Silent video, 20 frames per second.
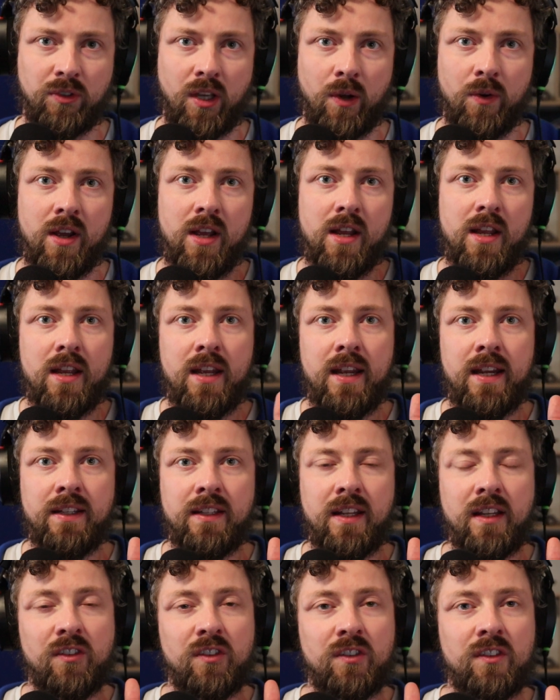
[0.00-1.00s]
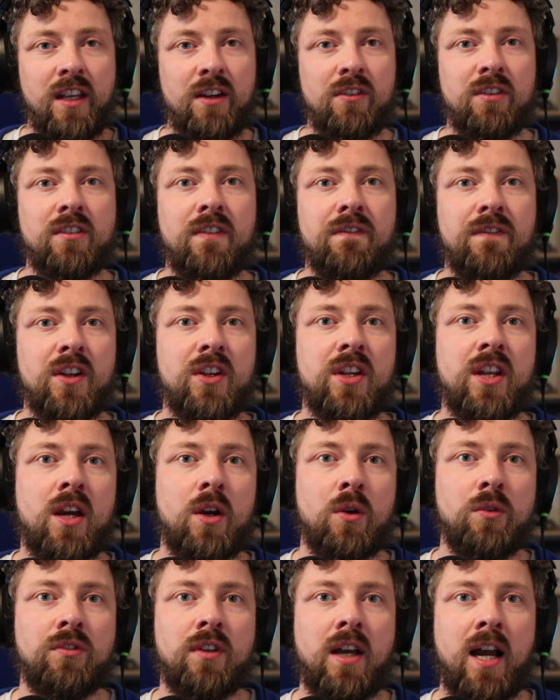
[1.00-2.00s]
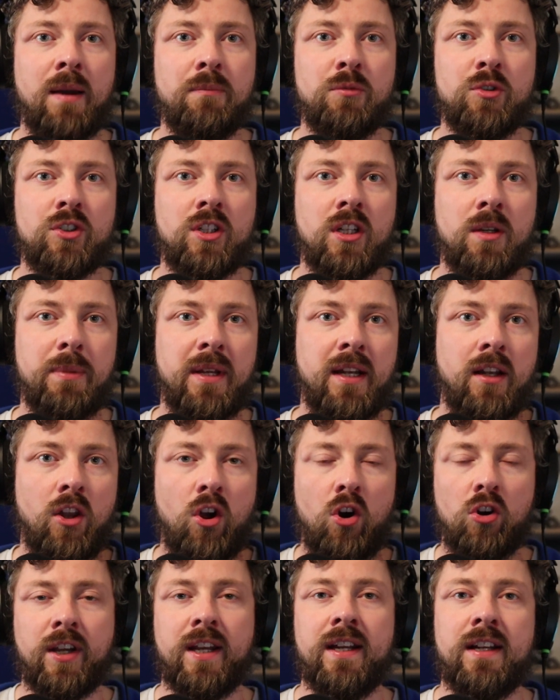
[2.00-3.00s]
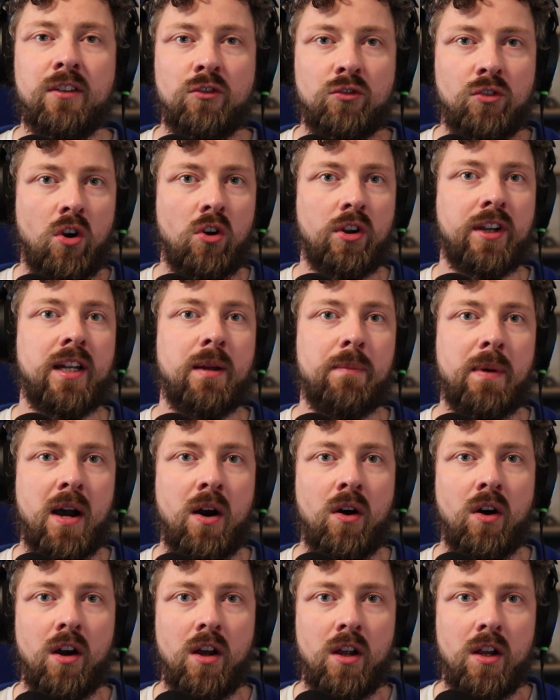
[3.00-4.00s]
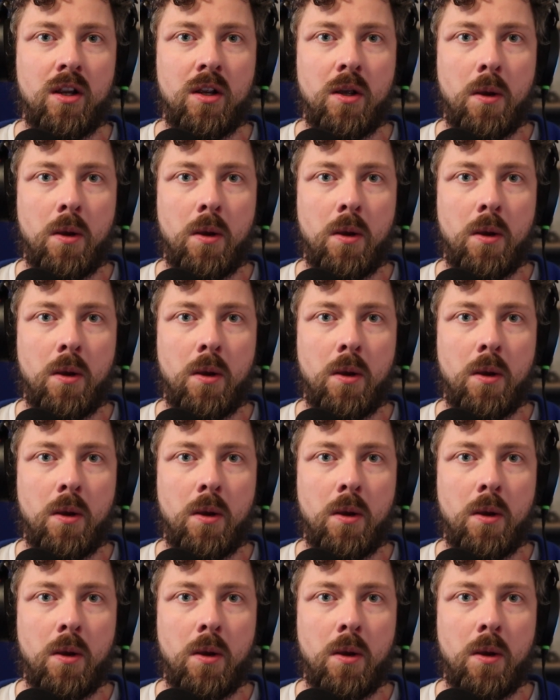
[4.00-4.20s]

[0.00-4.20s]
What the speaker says: So in this series of videos, I'm just going to be logging and talking about